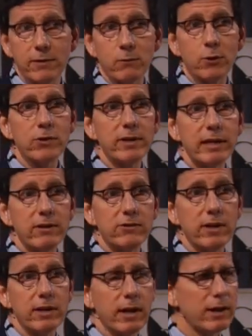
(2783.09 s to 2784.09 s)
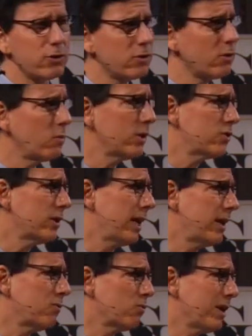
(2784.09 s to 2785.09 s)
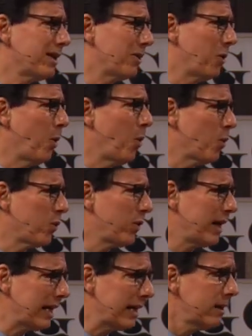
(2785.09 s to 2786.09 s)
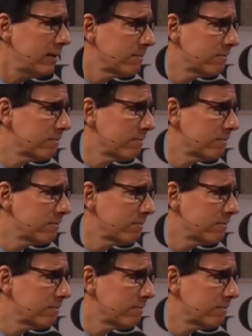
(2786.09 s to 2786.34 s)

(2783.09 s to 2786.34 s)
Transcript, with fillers: The first thing he said, I sure wish he hadn't read the whole thing.